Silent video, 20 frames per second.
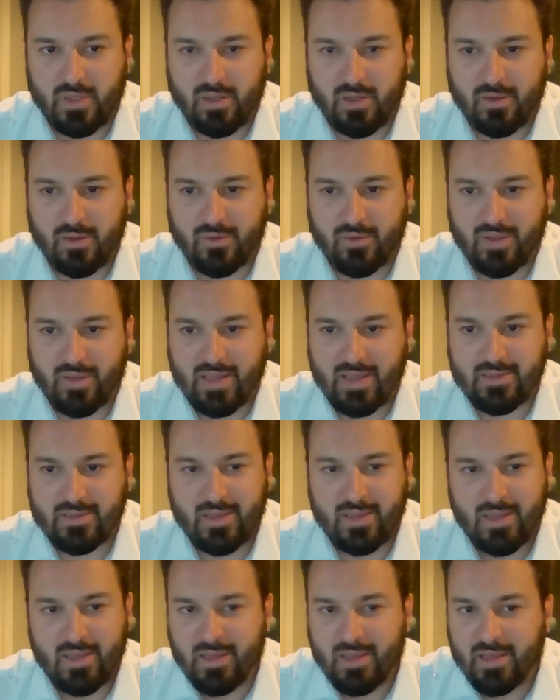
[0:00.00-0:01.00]
That
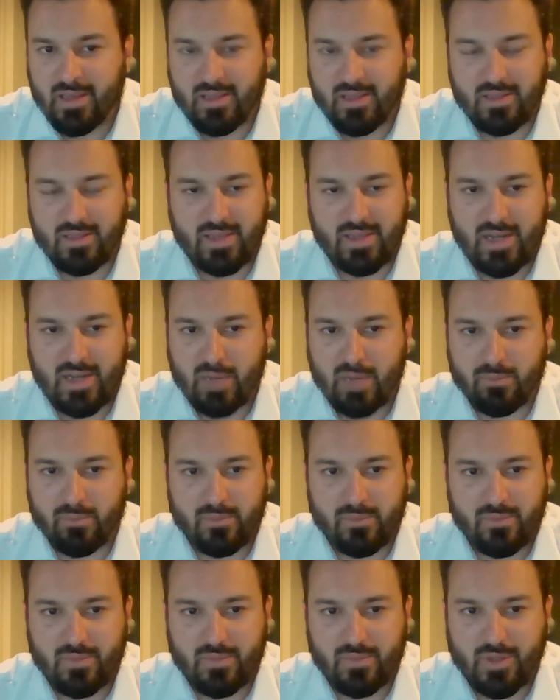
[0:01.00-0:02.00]
you get
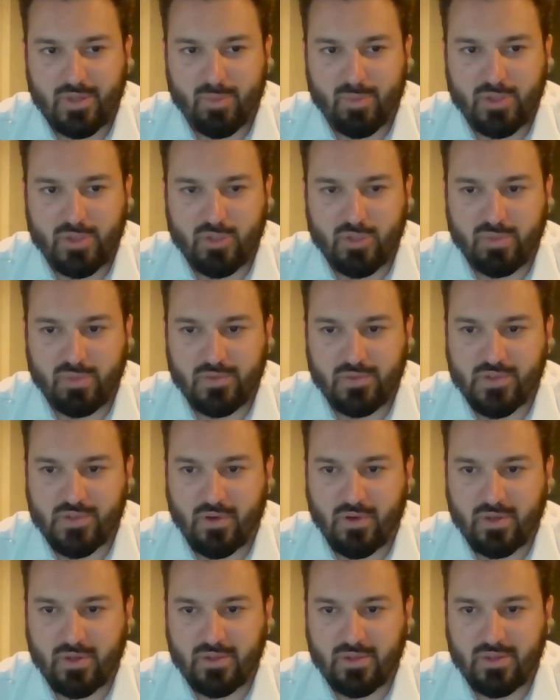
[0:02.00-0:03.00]
up, you put your boots
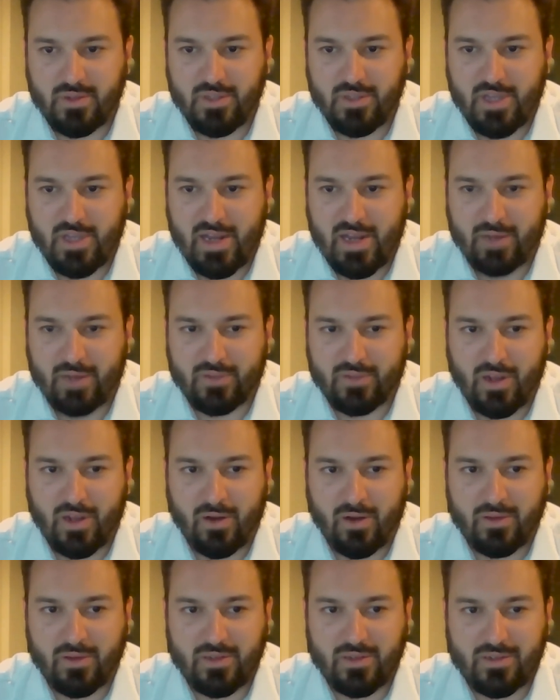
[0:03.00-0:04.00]
on, and you get out
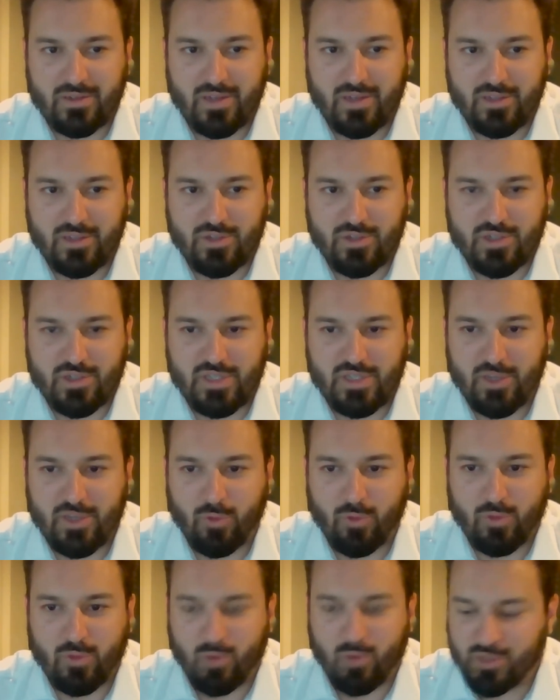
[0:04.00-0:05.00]
there, and you just
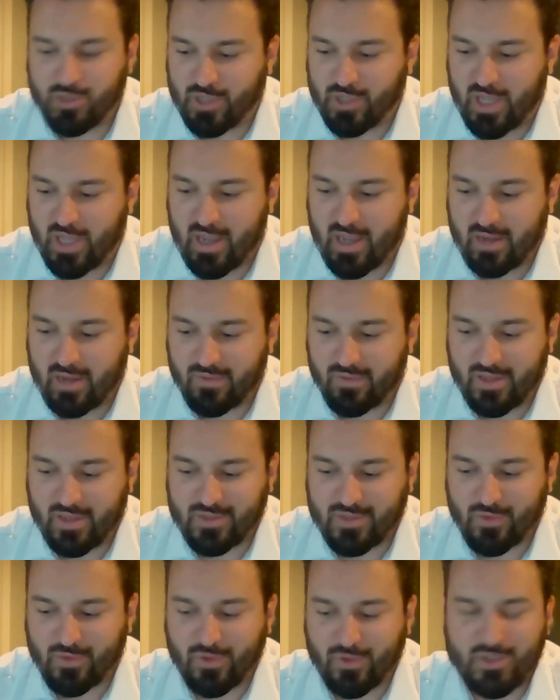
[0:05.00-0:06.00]
deal with what you can.
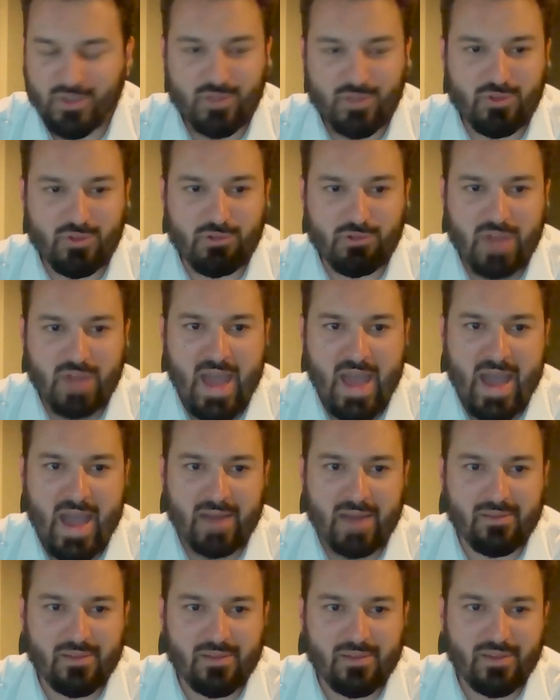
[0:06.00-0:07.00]
As long as you do
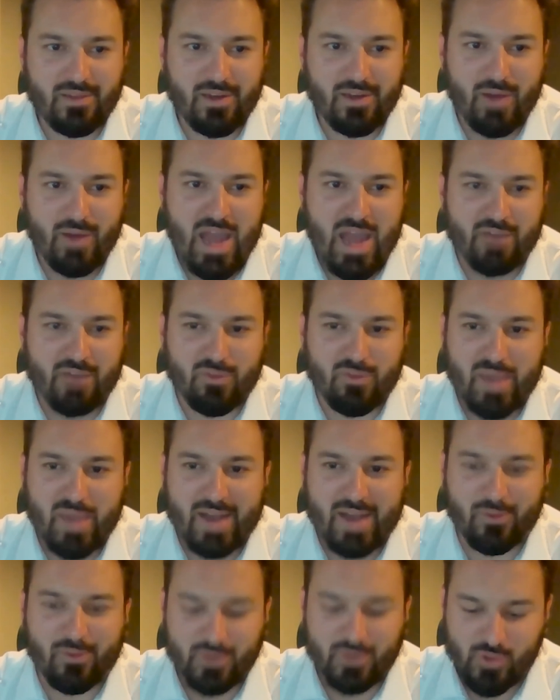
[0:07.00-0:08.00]
that, half the
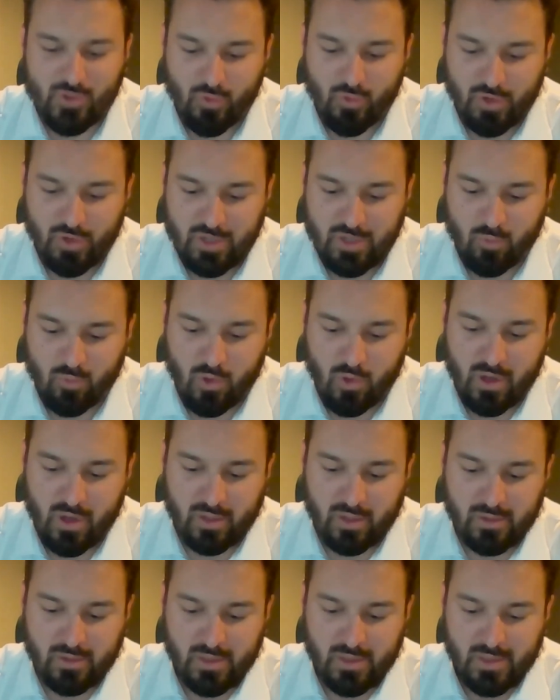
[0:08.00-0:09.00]
battle is already
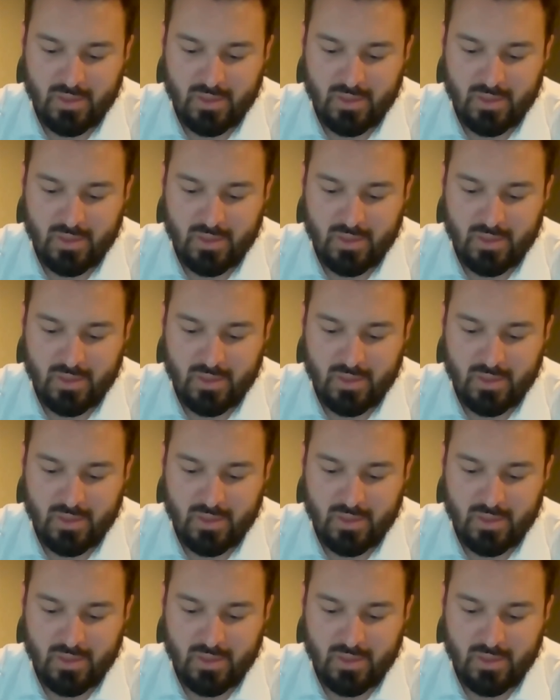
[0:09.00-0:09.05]
won.